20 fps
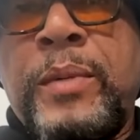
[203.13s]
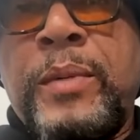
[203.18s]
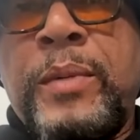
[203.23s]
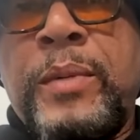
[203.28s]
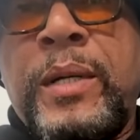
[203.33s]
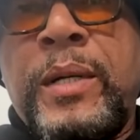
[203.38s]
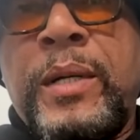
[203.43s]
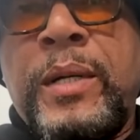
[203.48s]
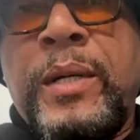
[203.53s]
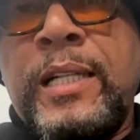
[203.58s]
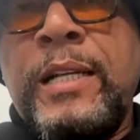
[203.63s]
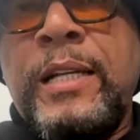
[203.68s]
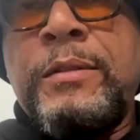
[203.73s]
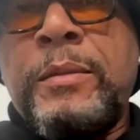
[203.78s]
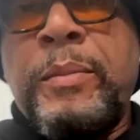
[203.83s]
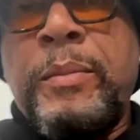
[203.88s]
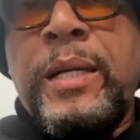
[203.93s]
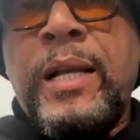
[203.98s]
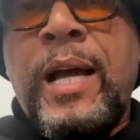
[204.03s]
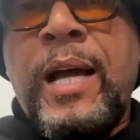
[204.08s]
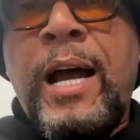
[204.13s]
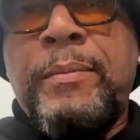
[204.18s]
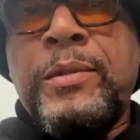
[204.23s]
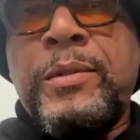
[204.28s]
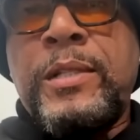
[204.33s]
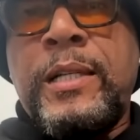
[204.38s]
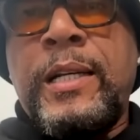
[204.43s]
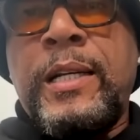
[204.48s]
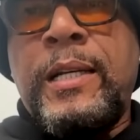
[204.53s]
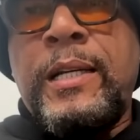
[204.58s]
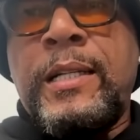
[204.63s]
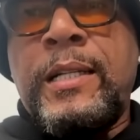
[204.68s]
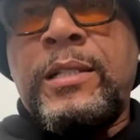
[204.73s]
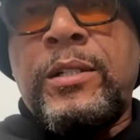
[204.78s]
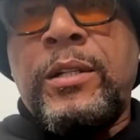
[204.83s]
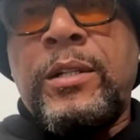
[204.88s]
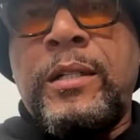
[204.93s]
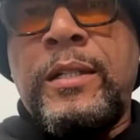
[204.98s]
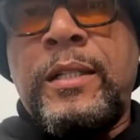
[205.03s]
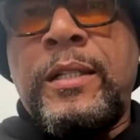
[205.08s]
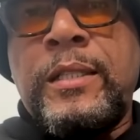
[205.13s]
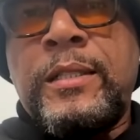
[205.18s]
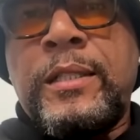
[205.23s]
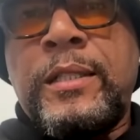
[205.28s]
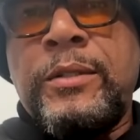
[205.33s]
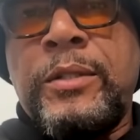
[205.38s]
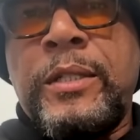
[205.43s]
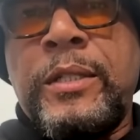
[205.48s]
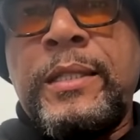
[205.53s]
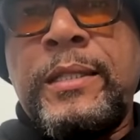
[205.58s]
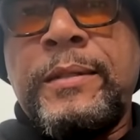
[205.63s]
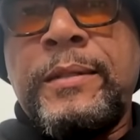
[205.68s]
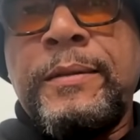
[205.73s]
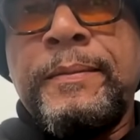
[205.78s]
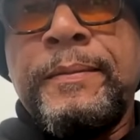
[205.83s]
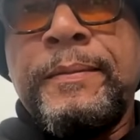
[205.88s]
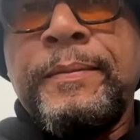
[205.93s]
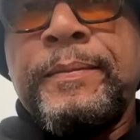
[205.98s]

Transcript: But it seems to be the opposite in this series.